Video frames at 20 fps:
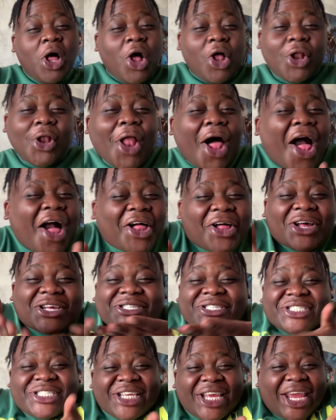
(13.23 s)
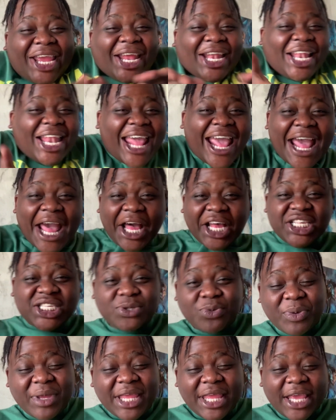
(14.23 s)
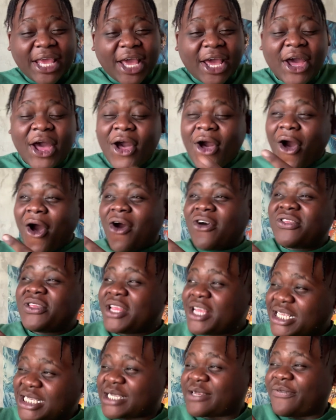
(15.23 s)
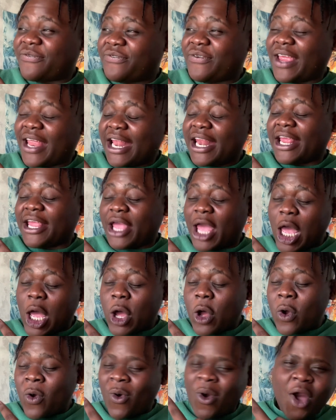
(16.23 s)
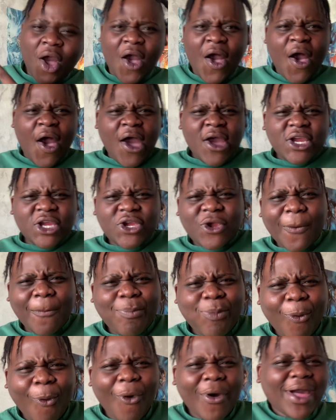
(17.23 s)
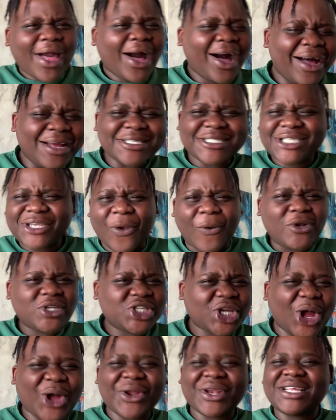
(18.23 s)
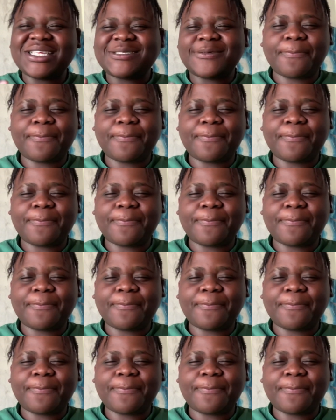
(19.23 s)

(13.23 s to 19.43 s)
Like I said last week on this video, your boy Huncho John is